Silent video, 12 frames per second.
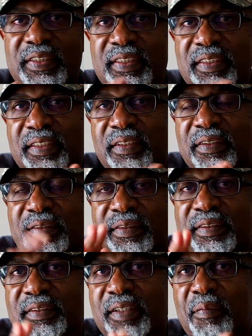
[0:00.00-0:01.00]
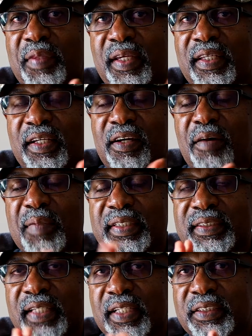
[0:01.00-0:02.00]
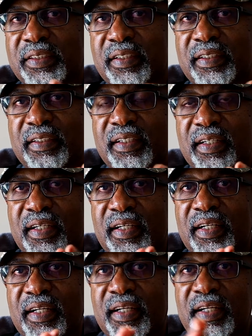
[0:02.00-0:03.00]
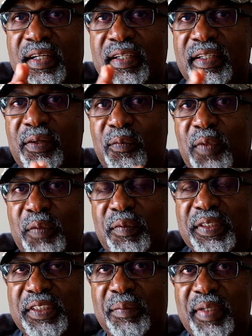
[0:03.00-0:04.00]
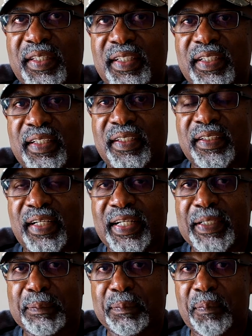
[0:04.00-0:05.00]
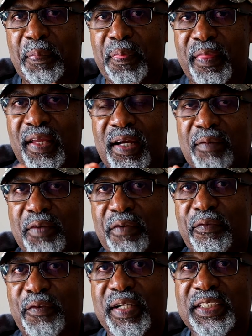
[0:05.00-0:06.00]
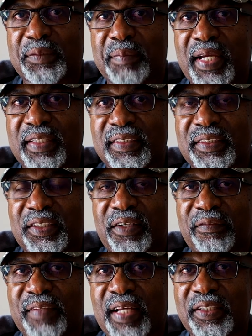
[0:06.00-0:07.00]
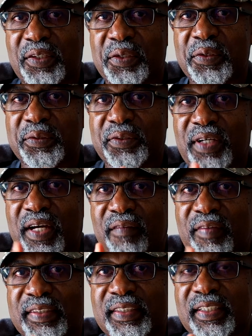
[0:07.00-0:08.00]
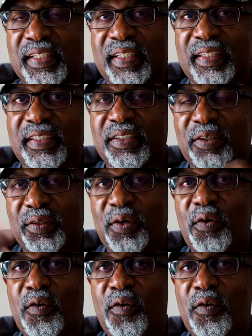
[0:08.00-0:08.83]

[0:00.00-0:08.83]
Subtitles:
you know, something in the comment section. What were some of the little refreshment stuff that you used to have as a kid? You know, the